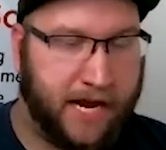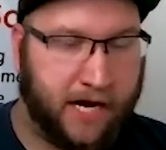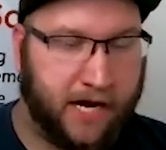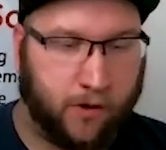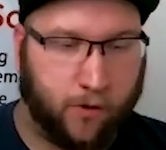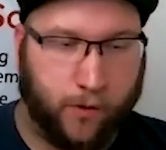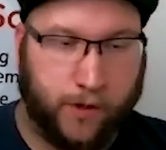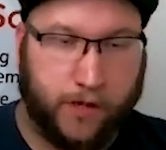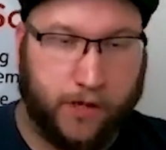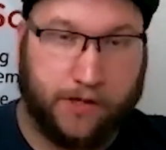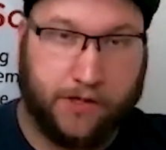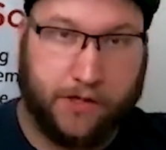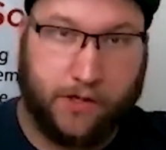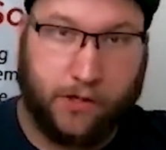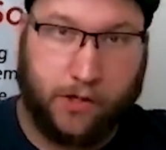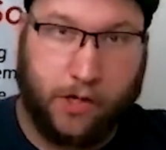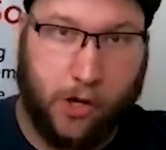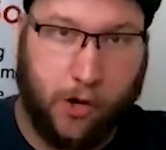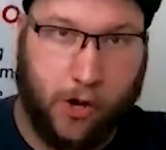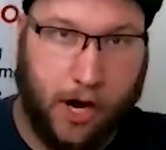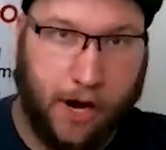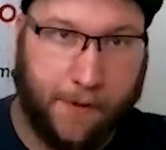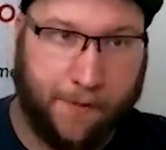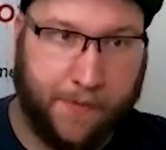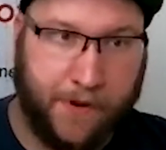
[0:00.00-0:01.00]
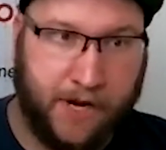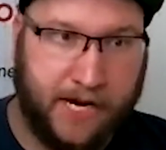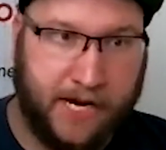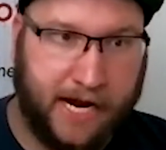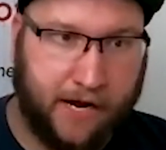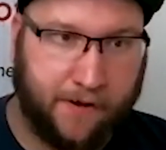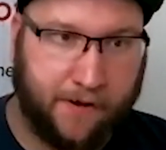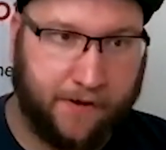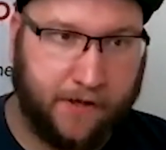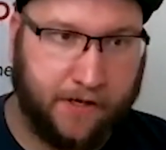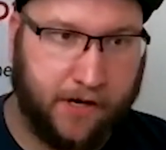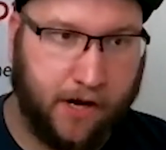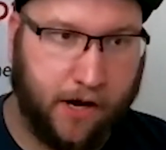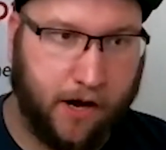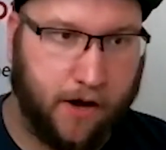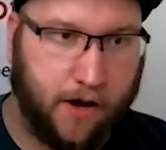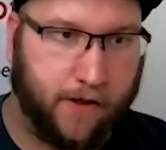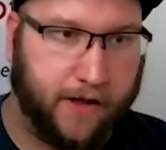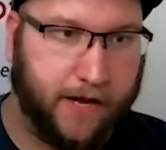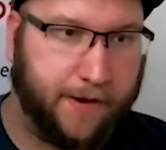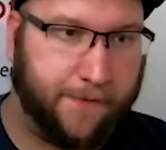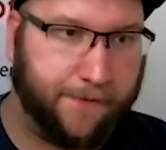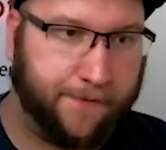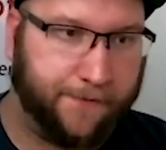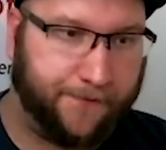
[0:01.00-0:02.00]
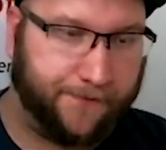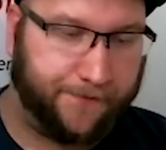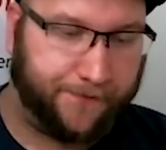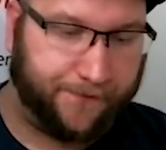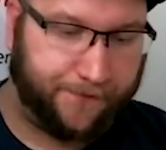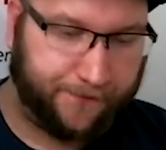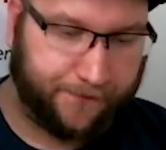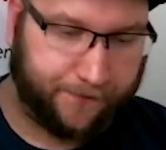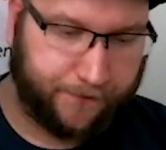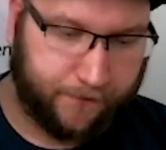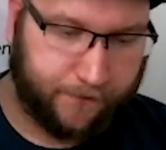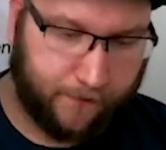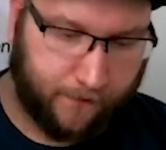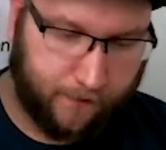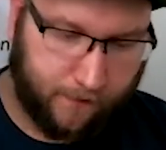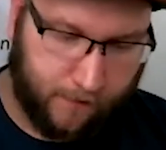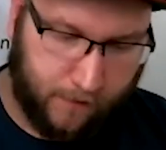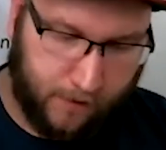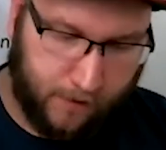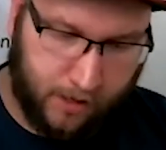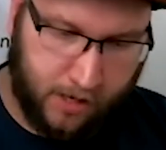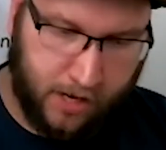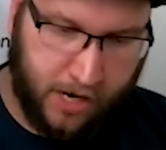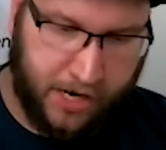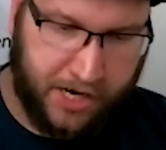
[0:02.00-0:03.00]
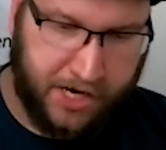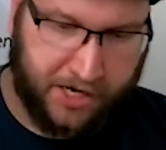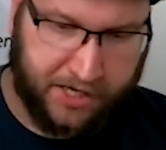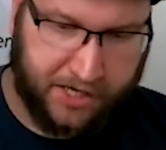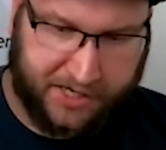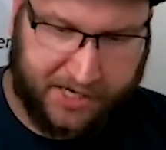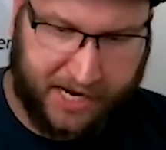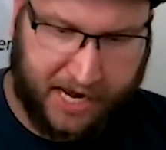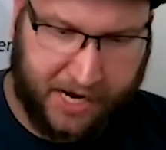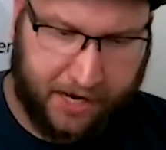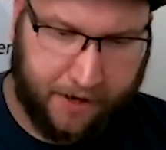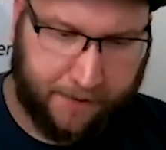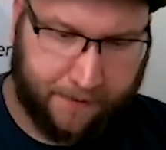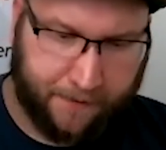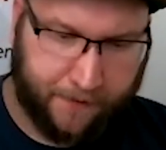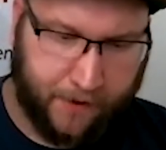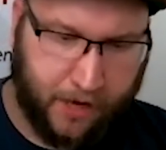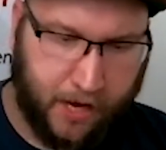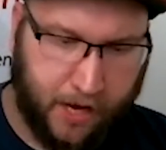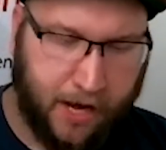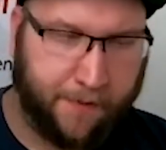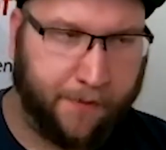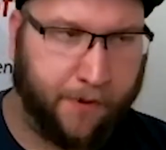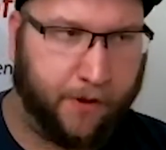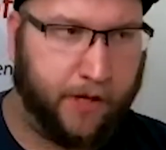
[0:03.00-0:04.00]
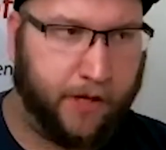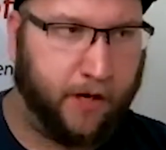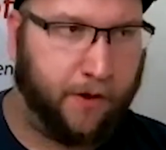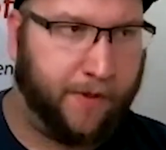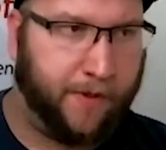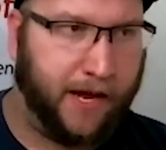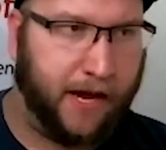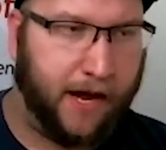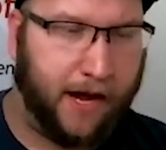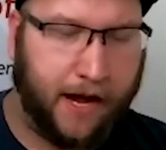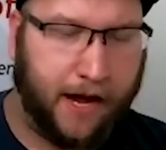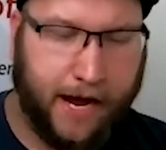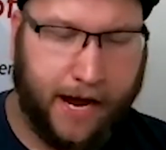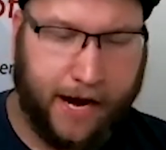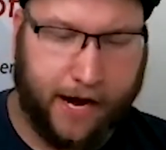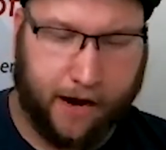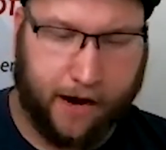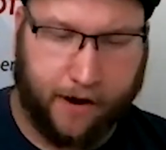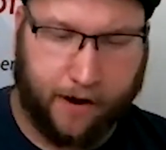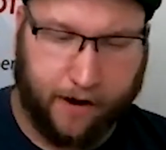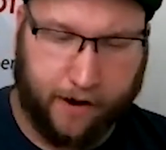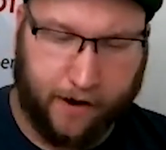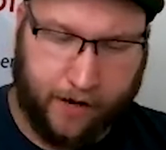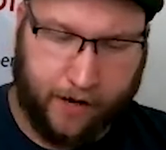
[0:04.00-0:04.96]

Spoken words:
wheels that go up and down the dolly. And you set them up a little bit higher.